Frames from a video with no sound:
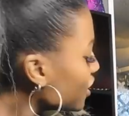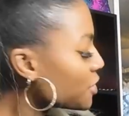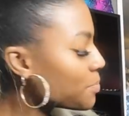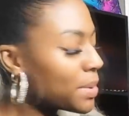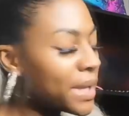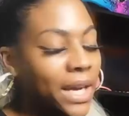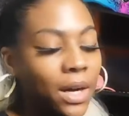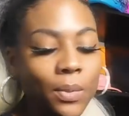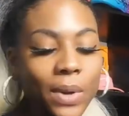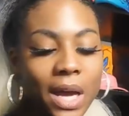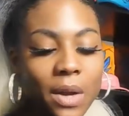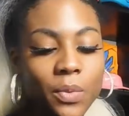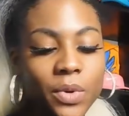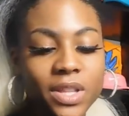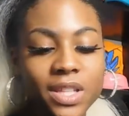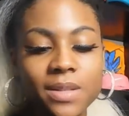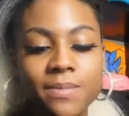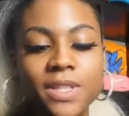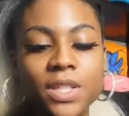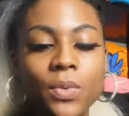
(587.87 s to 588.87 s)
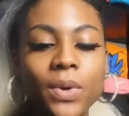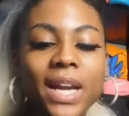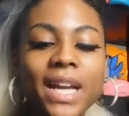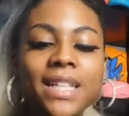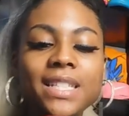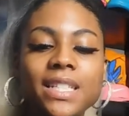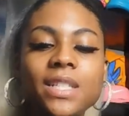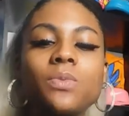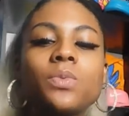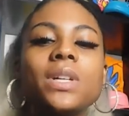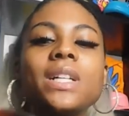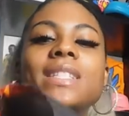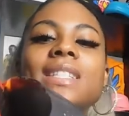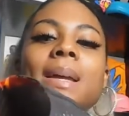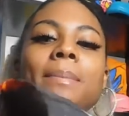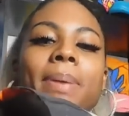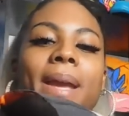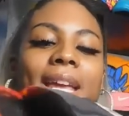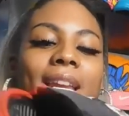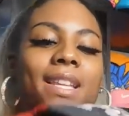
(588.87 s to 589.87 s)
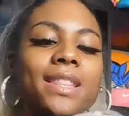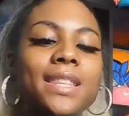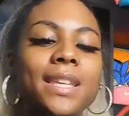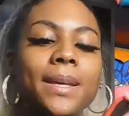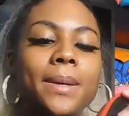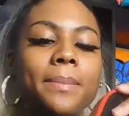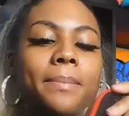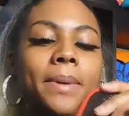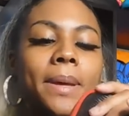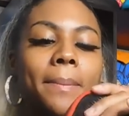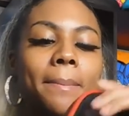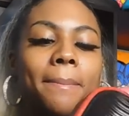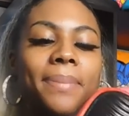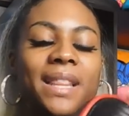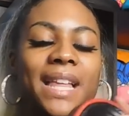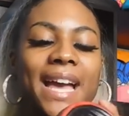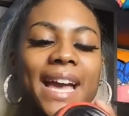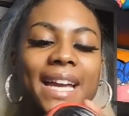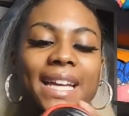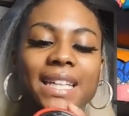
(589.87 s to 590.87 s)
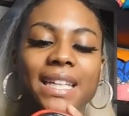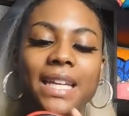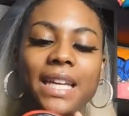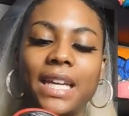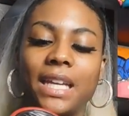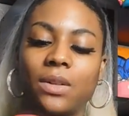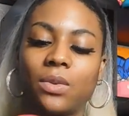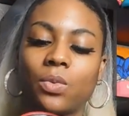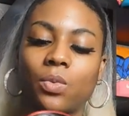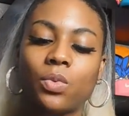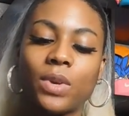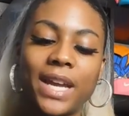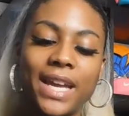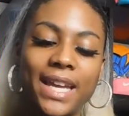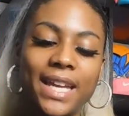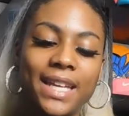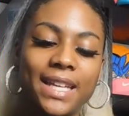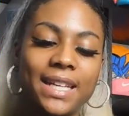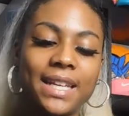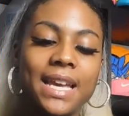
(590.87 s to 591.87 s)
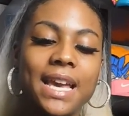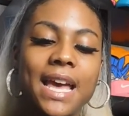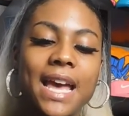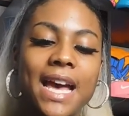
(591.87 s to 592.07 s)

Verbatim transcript: just play around with them. So what I did was I painted them black and red.